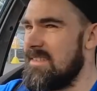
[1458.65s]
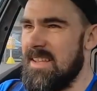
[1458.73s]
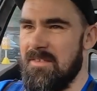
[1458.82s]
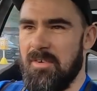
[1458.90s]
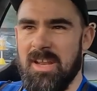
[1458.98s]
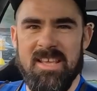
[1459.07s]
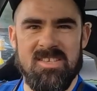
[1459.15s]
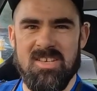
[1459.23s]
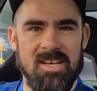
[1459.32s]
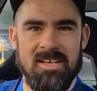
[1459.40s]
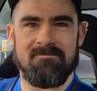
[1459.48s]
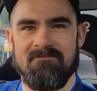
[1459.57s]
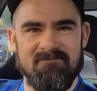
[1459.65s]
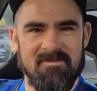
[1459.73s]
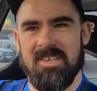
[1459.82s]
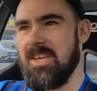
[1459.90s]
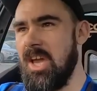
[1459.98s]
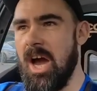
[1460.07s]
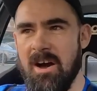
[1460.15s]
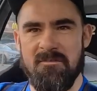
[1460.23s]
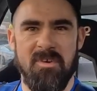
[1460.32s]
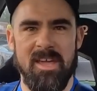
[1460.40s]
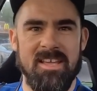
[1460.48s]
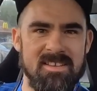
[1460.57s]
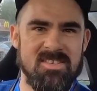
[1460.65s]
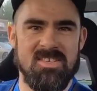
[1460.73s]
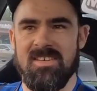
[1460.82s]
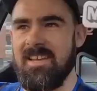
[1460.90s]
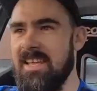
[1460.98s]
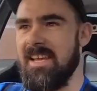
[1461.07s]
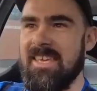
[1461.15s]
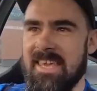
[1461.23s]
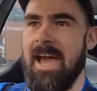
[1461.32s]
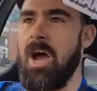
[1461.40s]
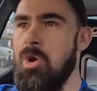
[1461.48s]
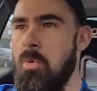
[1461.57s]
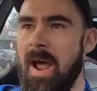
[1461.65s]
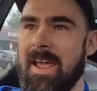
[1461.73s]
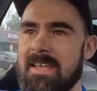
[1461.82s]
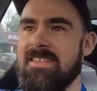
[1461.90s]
if I need to cut things in a ghetto way